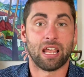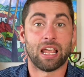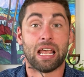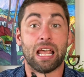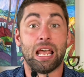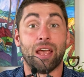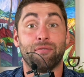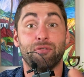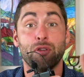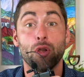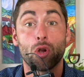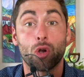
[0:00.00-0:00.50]

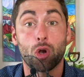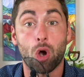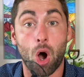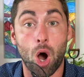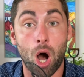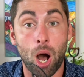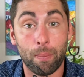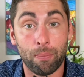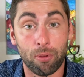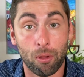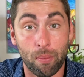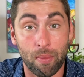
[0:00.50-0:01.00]
If you
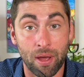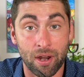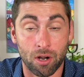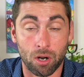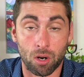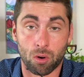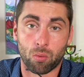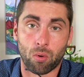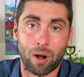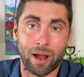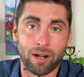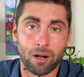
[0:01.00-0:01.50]
compliment her
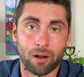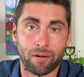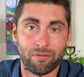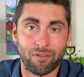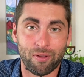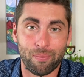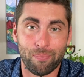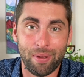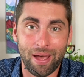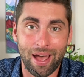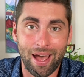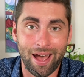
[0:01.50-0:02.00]
right off the
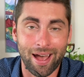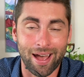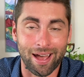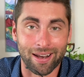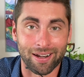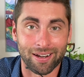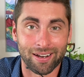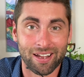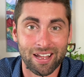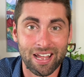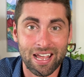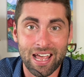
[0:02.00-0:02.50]

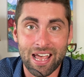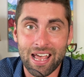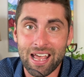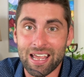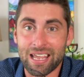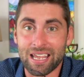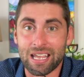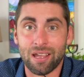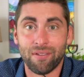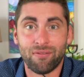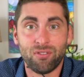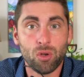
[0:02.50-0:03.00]
bat,
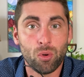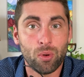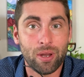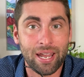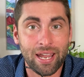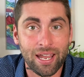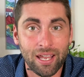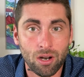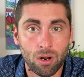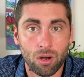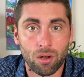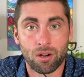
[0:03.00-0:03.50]
if you
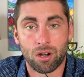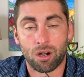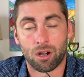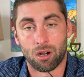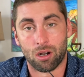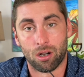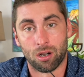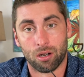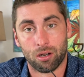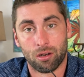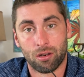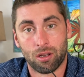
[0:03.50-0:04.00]
hit on her,